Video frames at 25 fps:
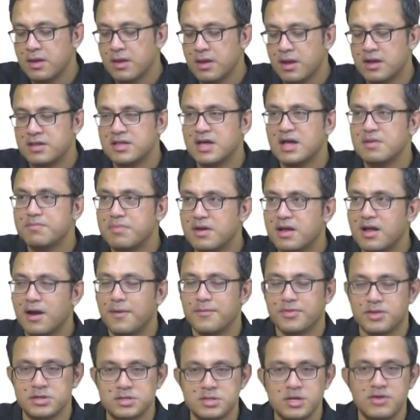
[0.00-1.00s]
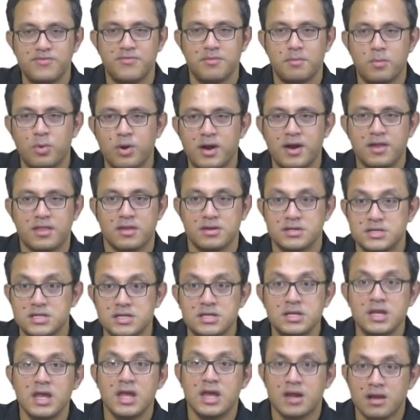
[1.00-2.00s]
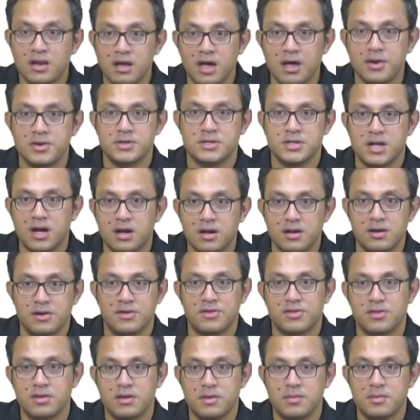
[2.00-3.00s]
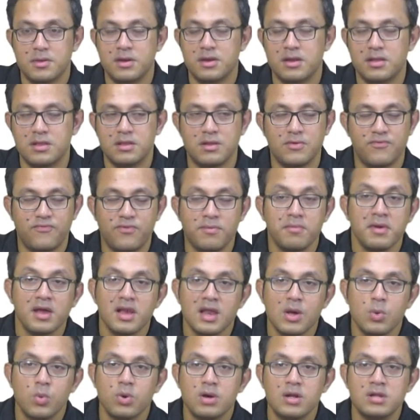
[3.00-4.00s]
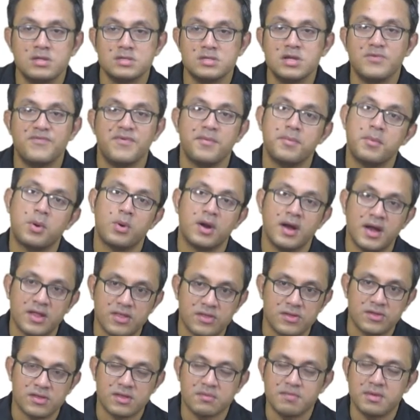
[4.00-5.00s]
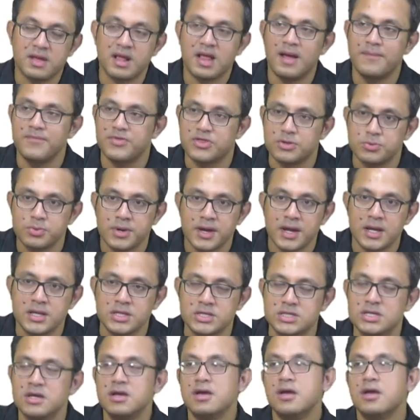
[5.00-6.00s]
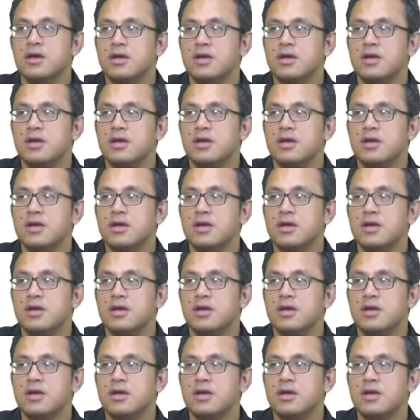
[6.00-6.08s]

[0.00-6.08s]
And that becomes a defamiliarizing technique in Heart of Darkness. Uh, the familiar world defamiliarizes. It becomes strange.